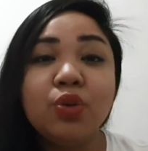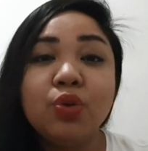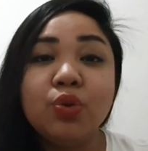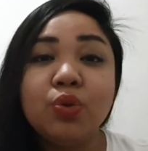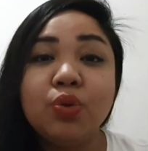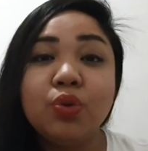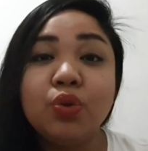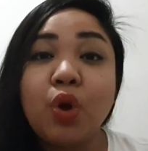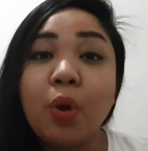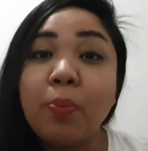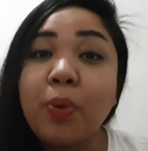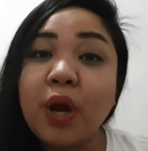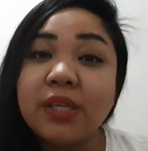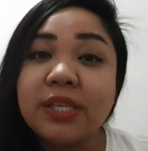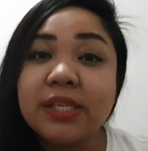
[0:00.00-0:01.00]
yung talk
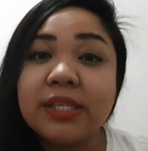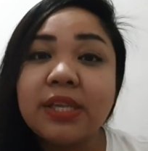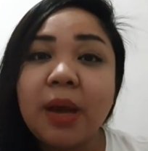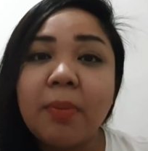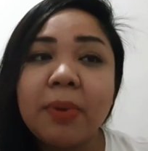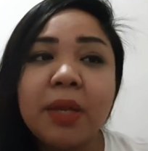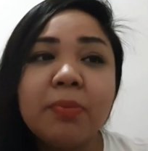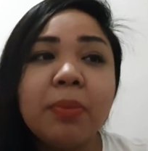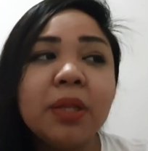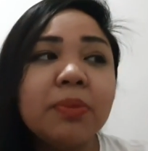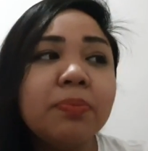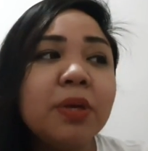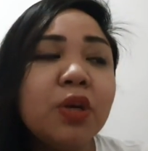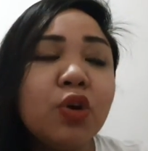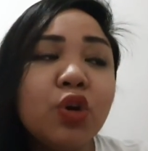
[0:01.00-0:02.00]
process namin. But
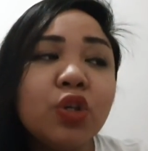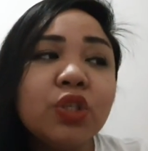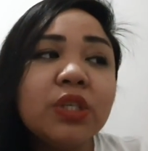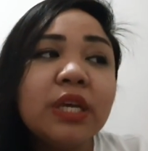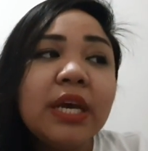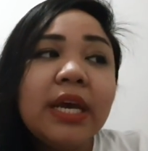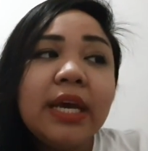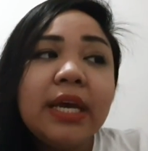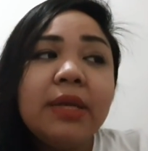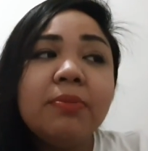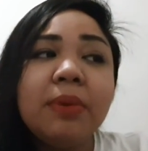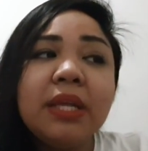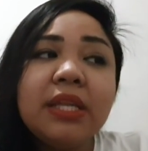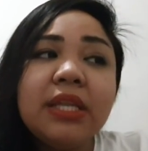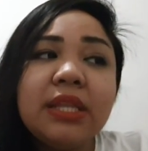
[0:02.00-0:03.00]
because it
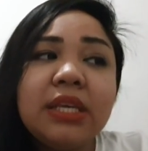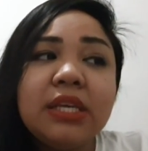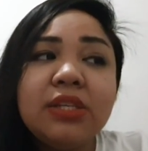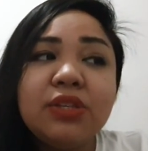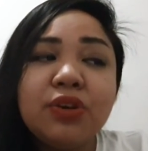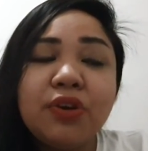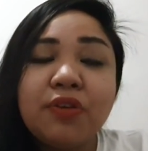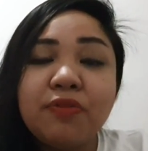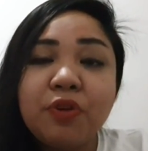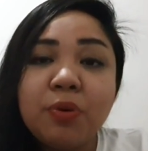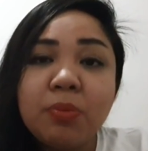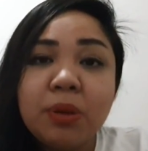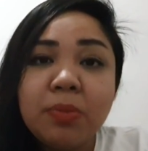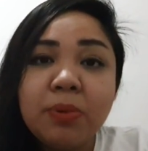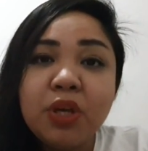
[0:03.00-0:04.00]
made it easier for
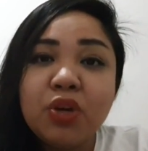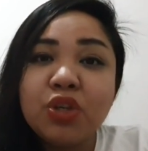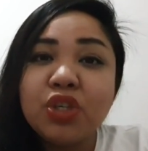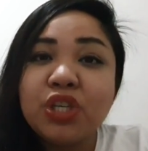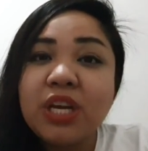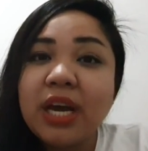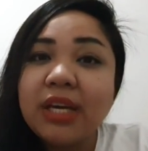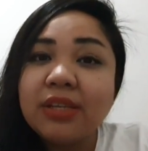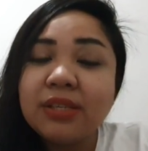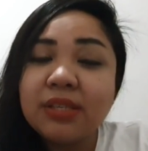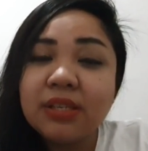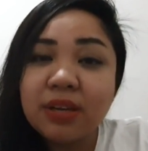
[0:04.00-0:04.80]
me because she has